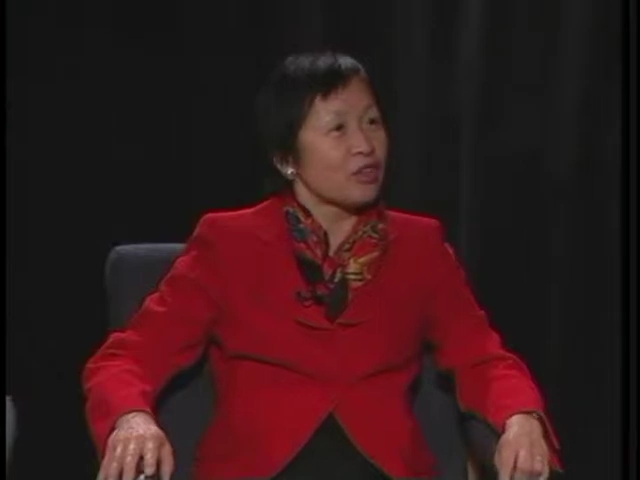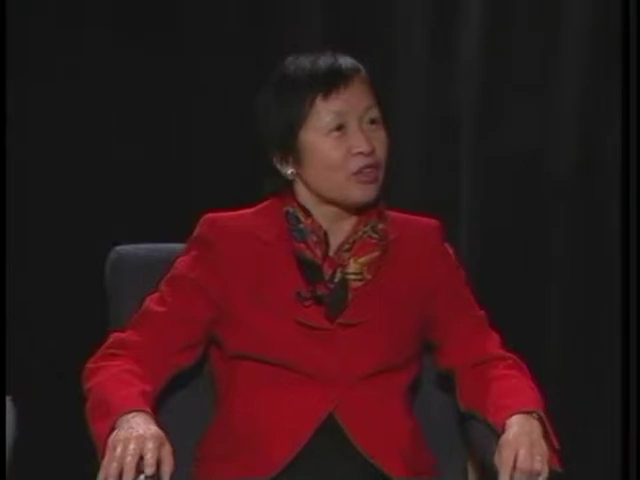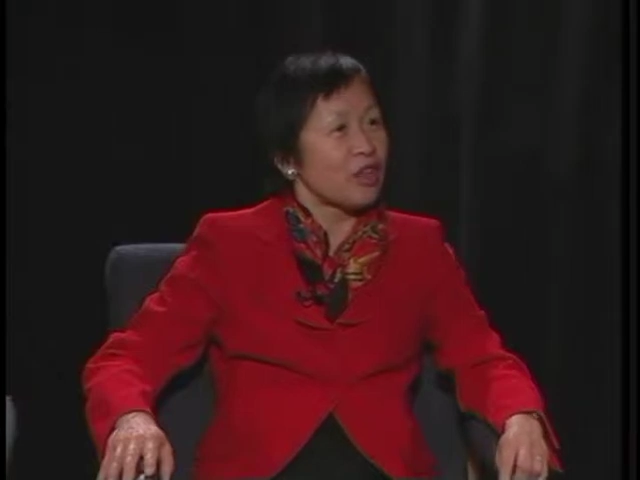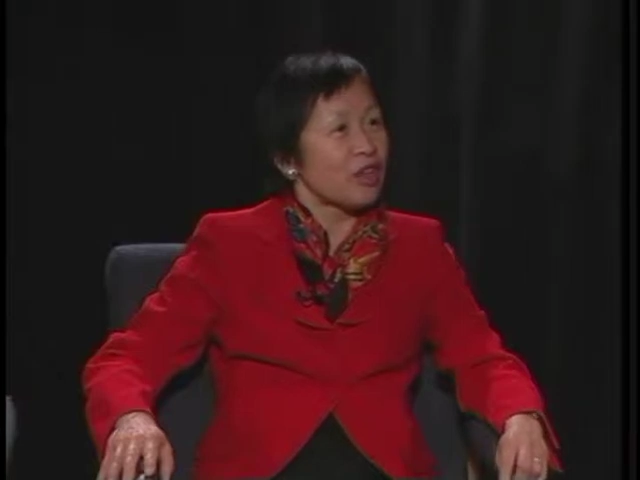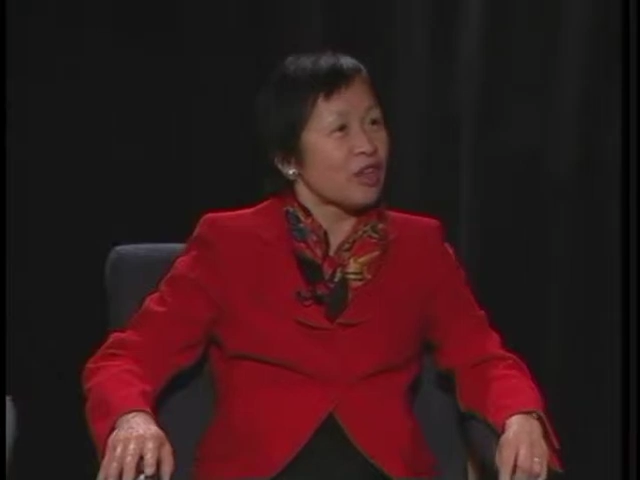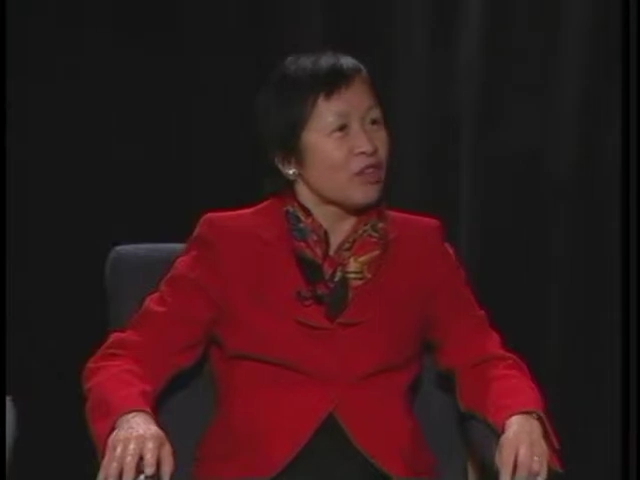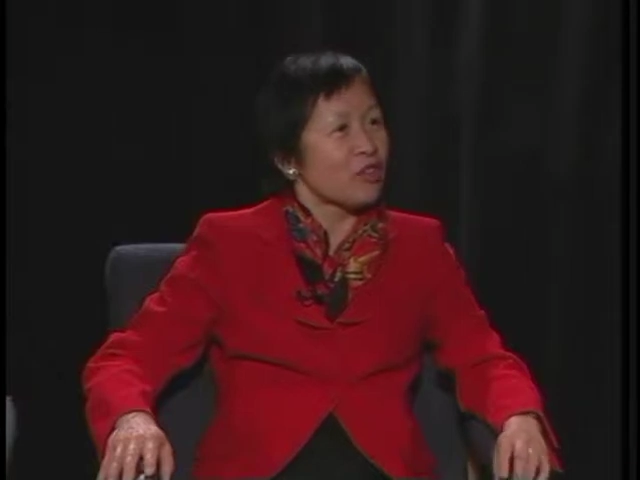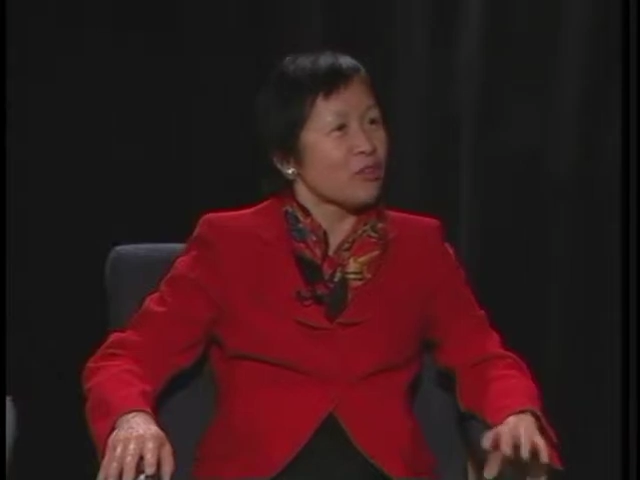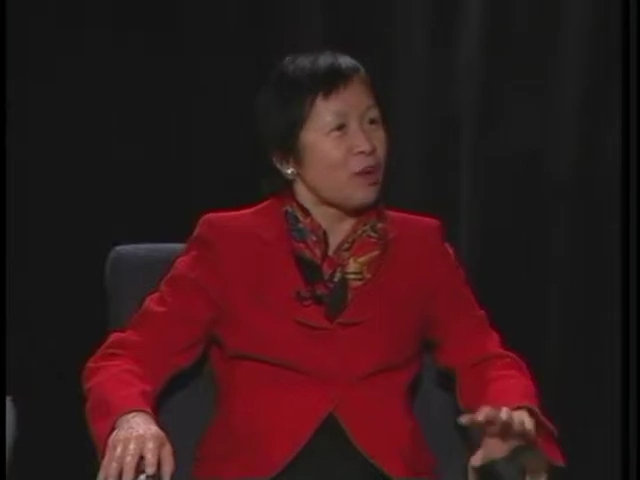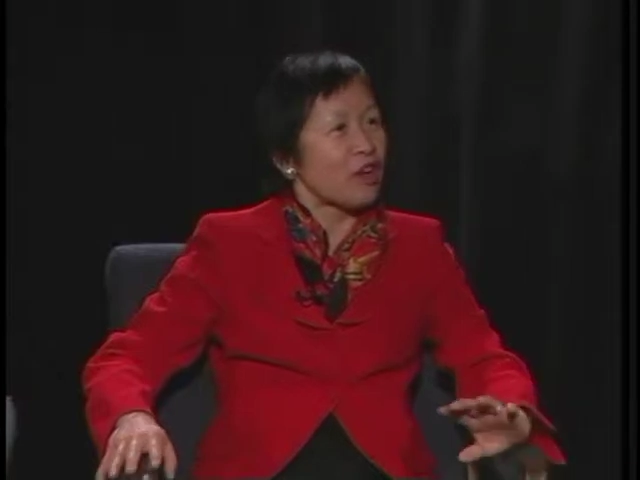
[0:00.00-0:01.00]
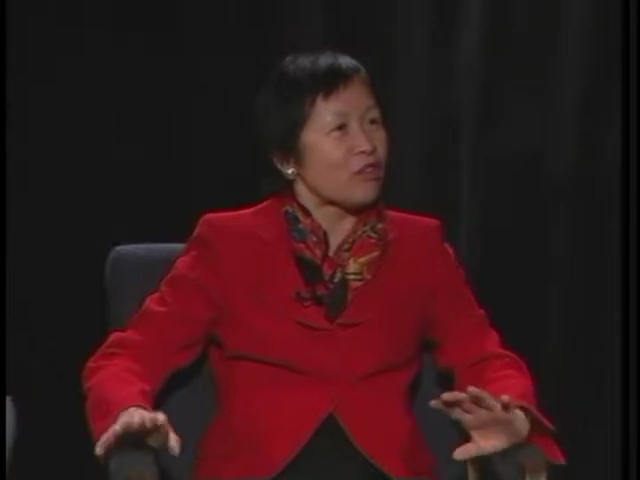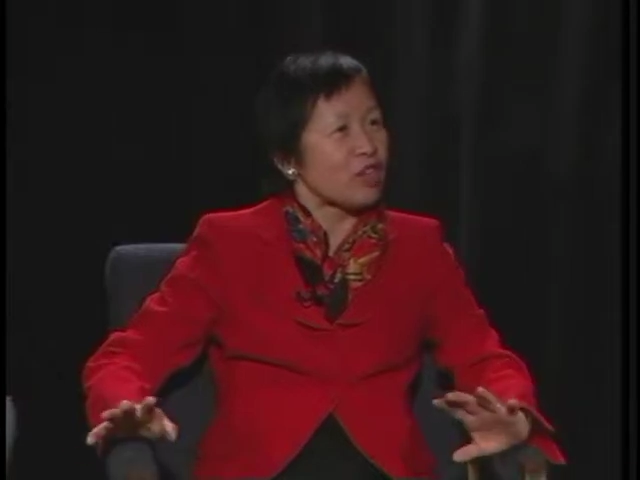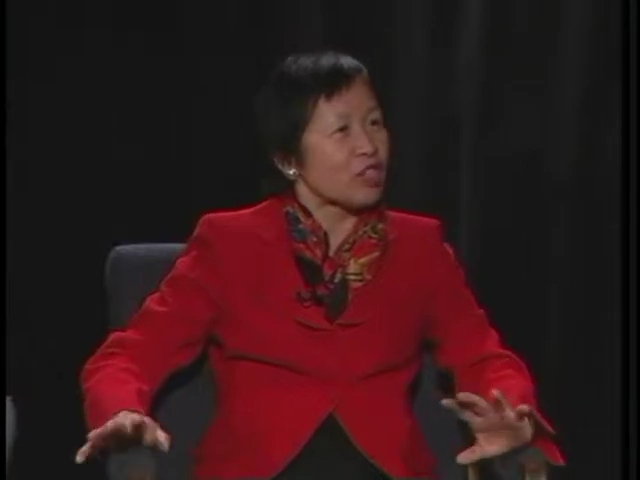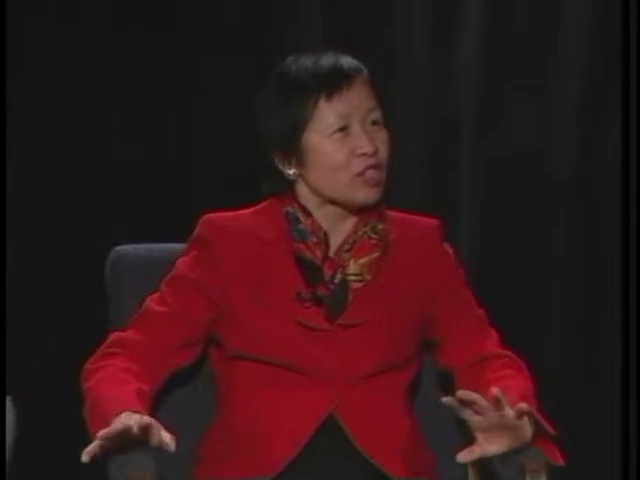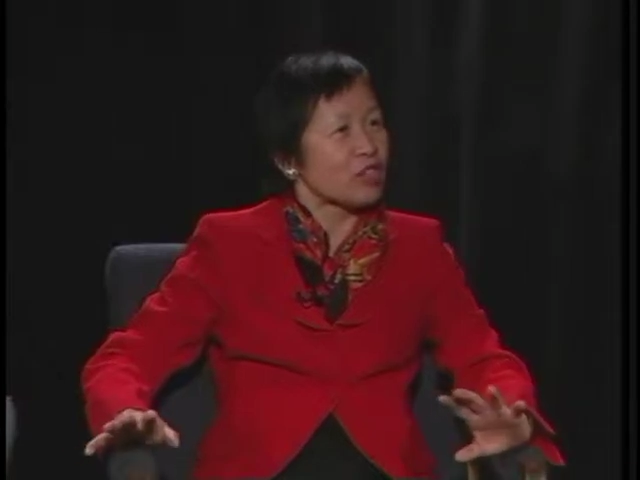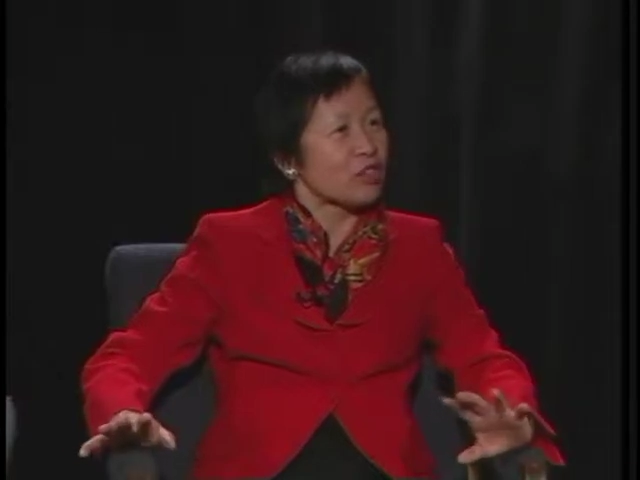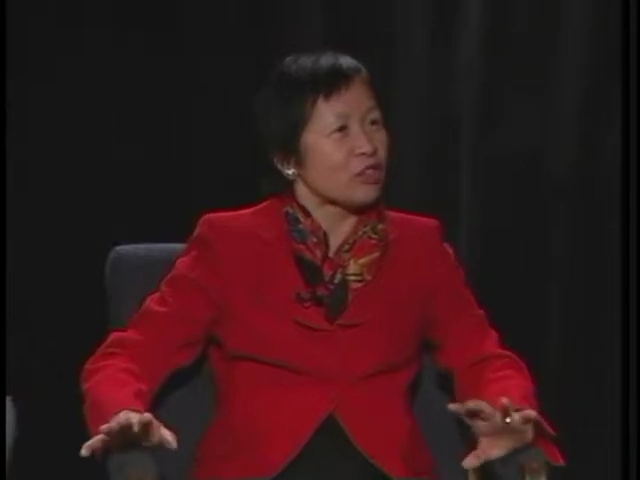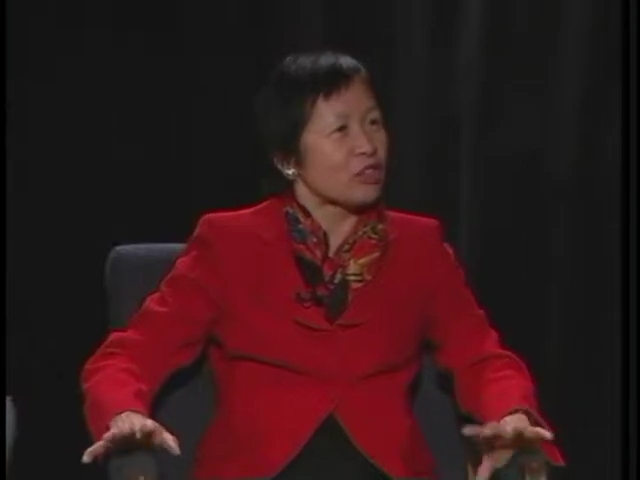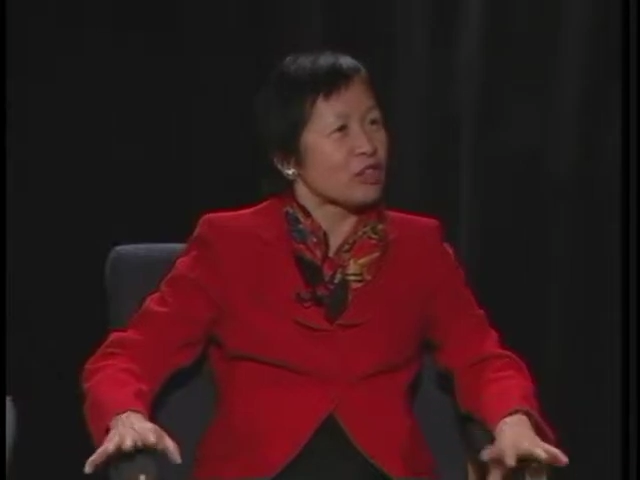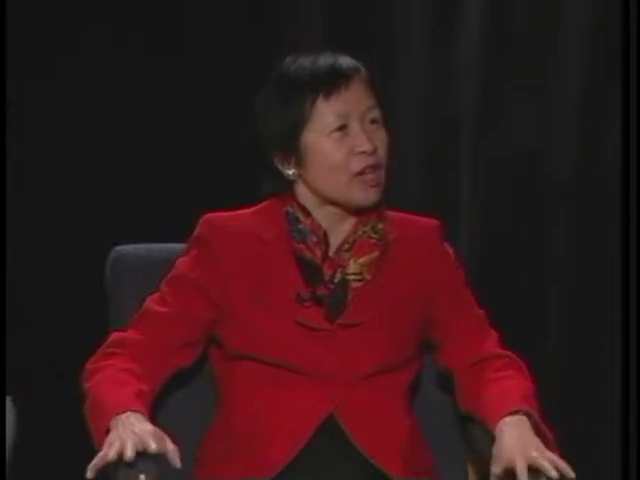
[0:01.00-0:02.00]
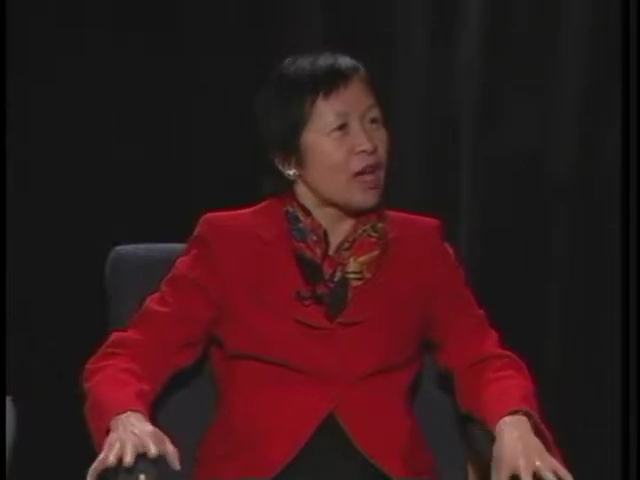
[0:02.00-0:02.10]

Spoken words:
that there's migration and all this.